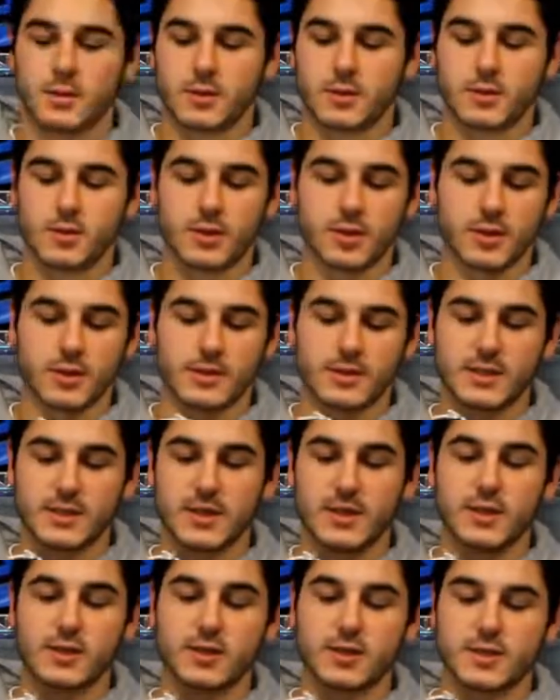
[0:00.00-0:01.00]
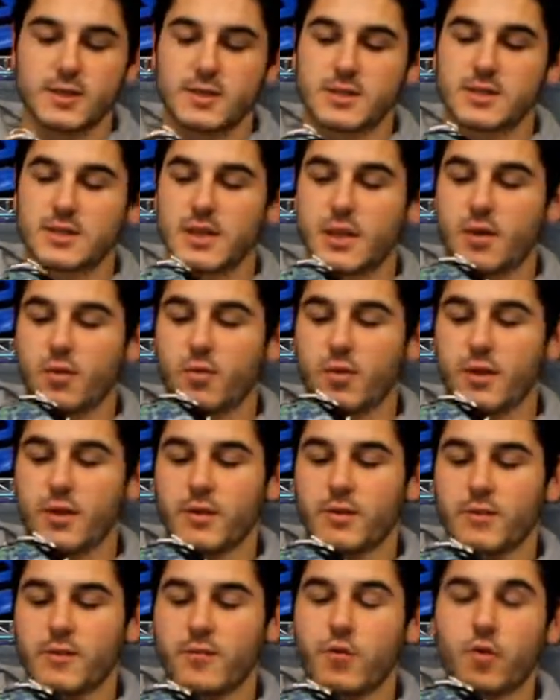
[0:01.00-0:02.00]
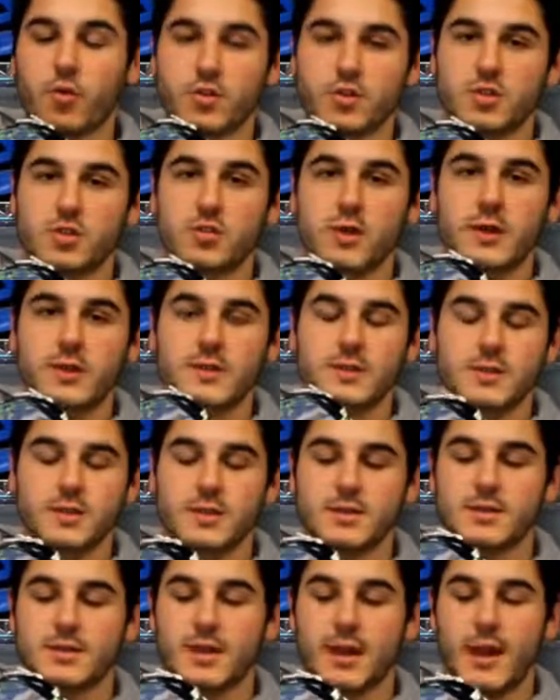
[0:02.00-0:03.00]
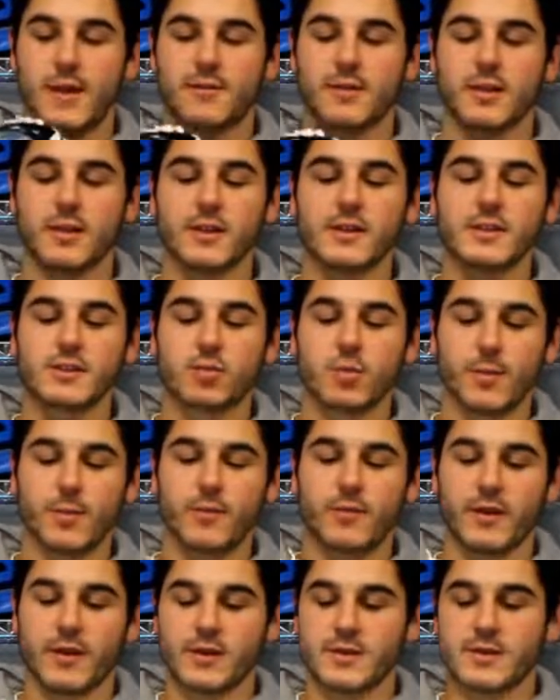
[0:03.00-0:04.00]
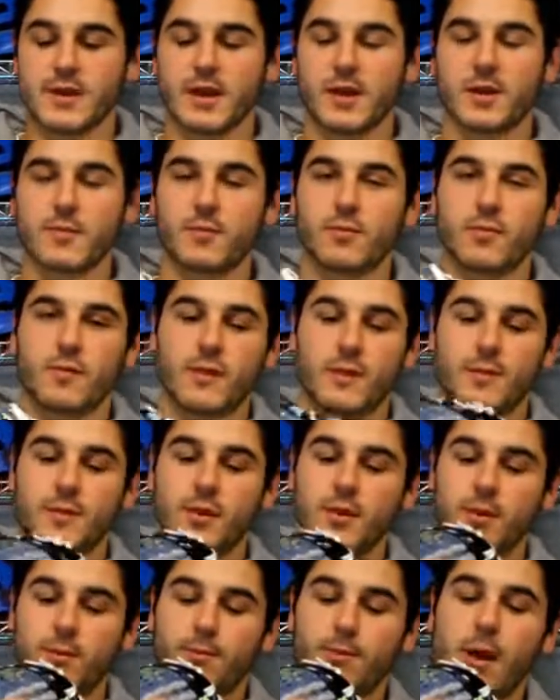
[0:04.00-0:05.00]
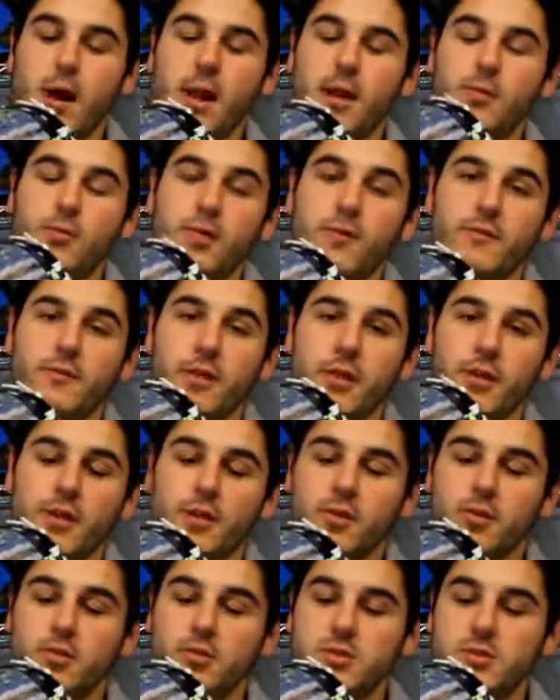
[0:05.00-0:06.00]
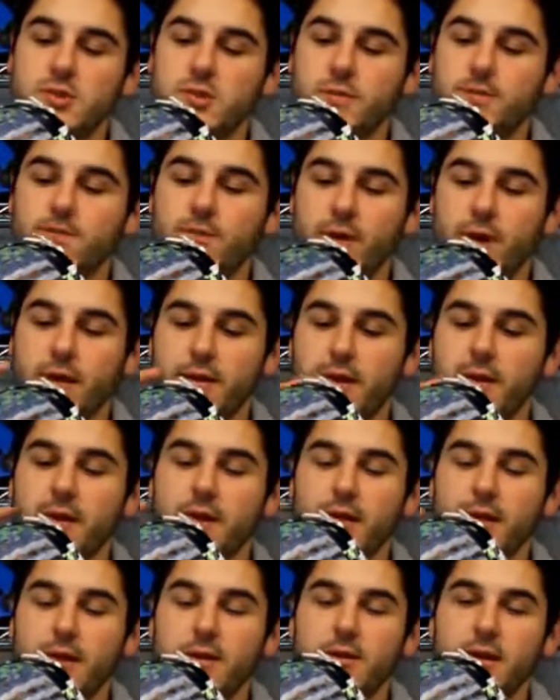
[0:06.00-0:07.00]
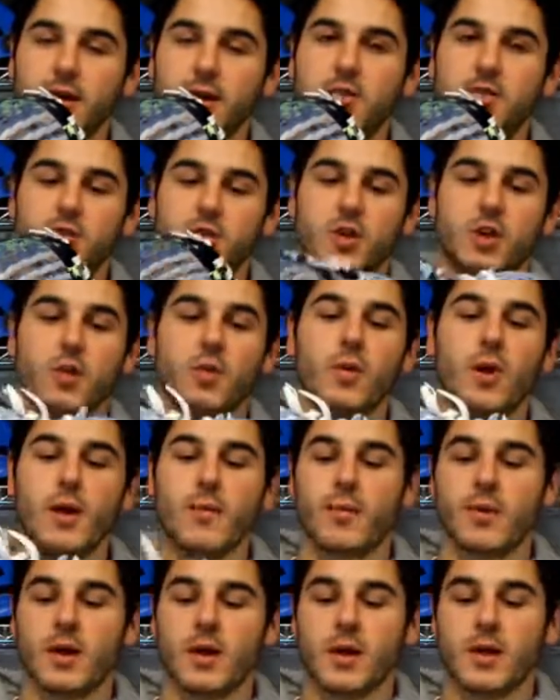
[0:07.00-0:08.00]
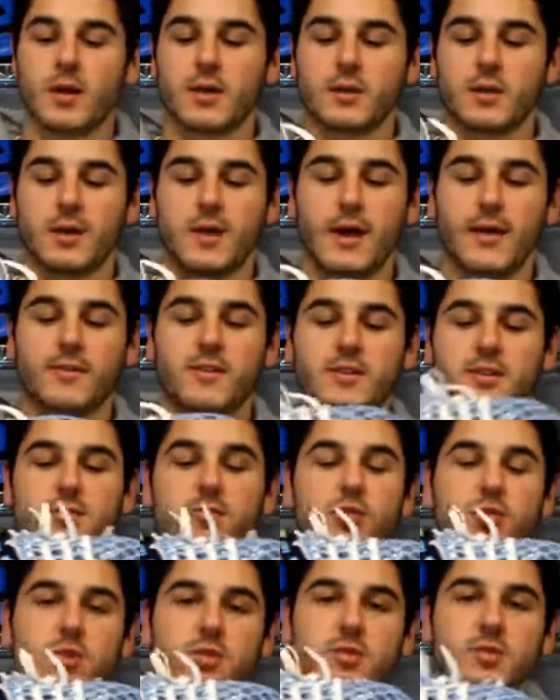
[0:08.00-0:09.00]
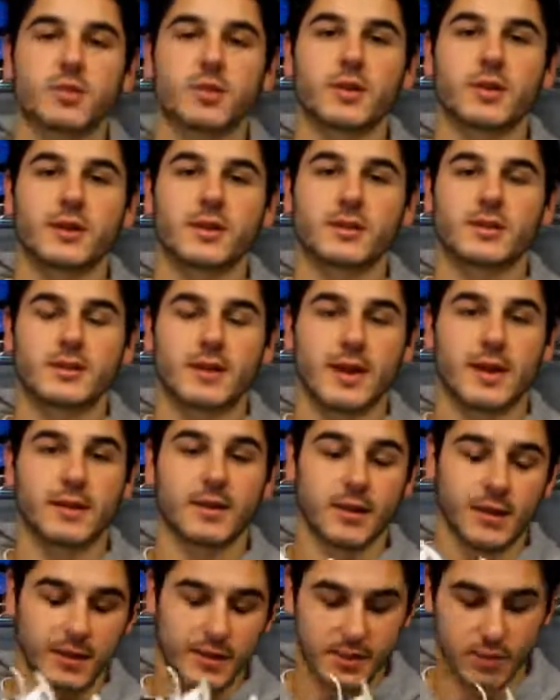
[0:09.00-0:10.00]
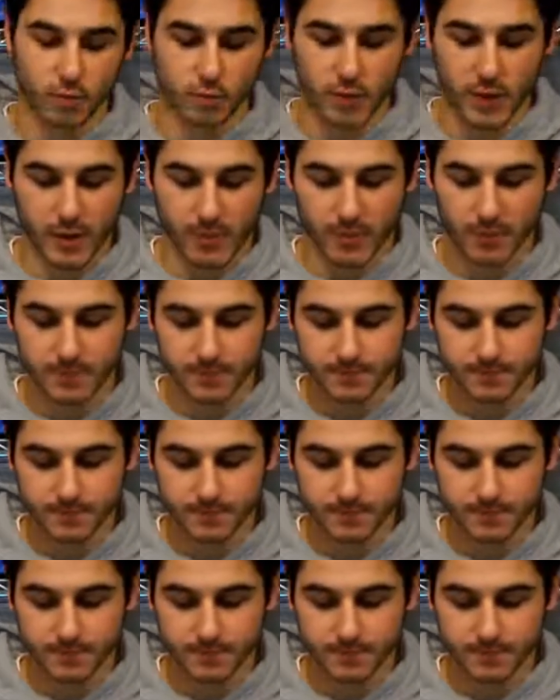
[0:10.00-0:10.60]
So you can see here is a stick with 4 straights. This is going to have the least whip of any setup. I've kept the bottom one very loose, and then they get tighter as you go up. It's going to have the smoothest release and the least whip.